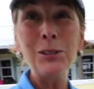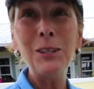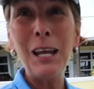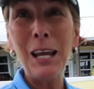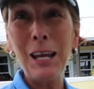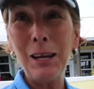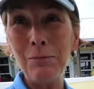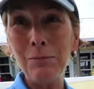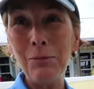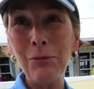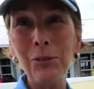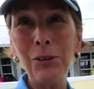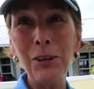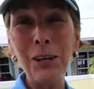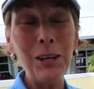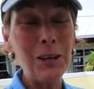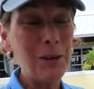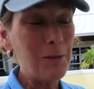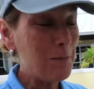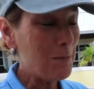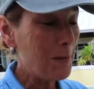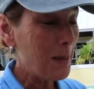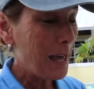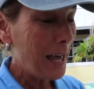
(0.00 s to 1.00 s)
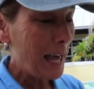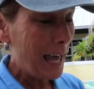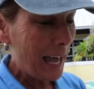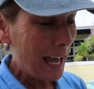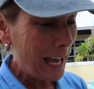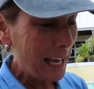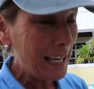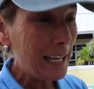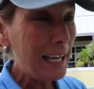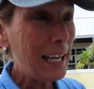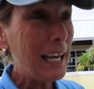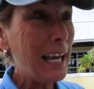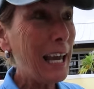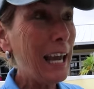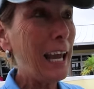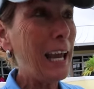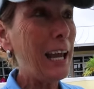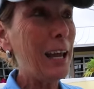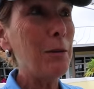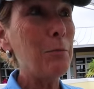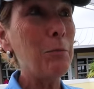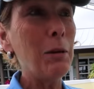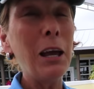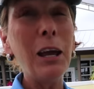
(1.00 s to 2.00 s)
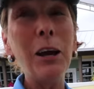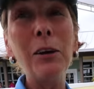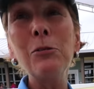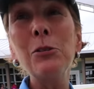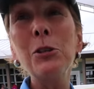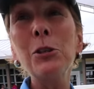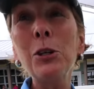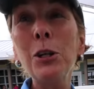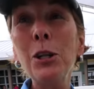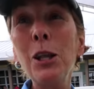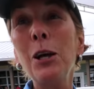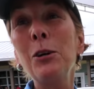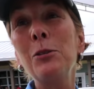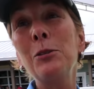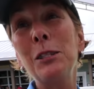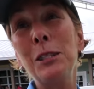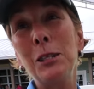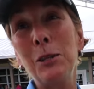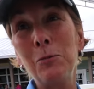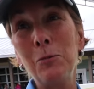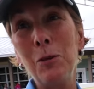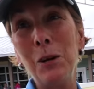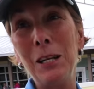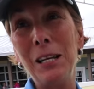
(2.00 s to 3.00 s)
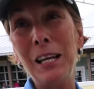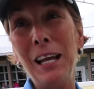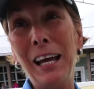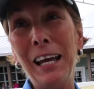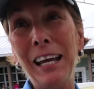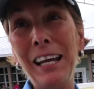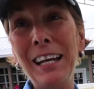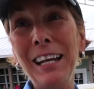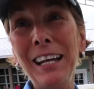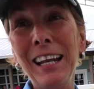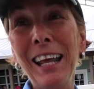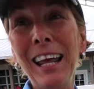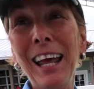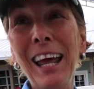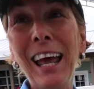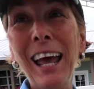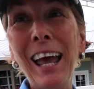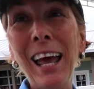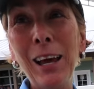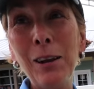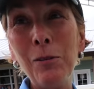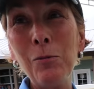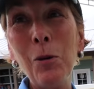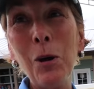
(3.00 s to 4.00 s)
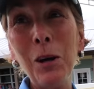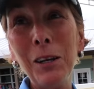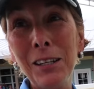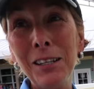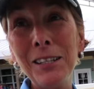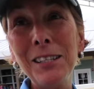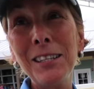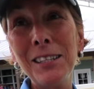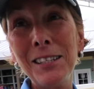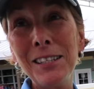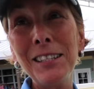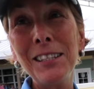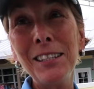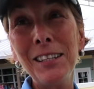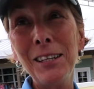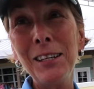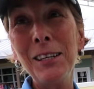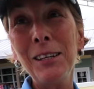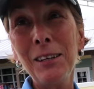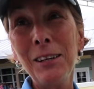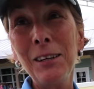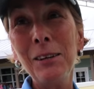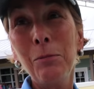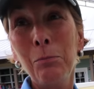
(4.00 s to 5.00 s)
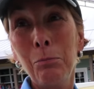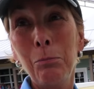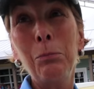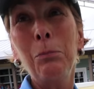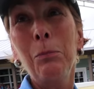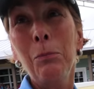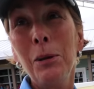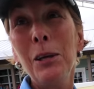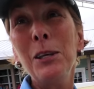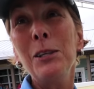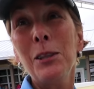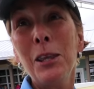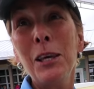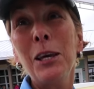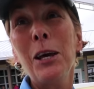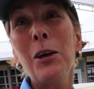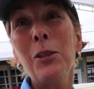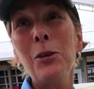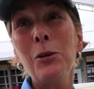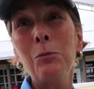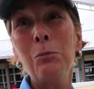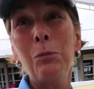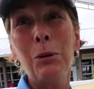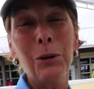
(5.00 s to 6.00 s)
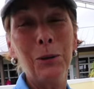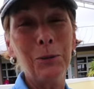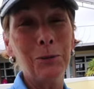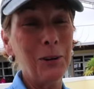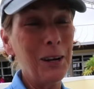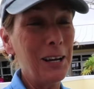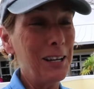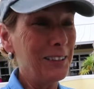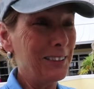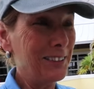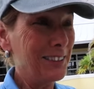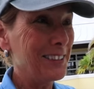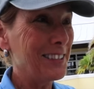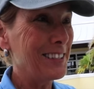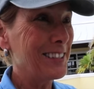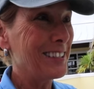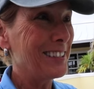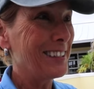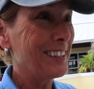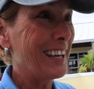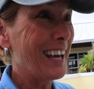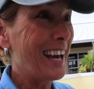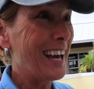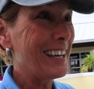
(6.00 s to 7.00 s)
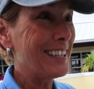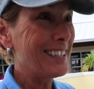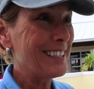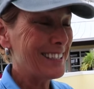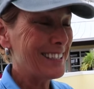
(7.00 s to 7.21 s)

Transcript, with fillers: named for him, and he came after closing one night and wanted to see the oh. other Burt Reynolds. Yes.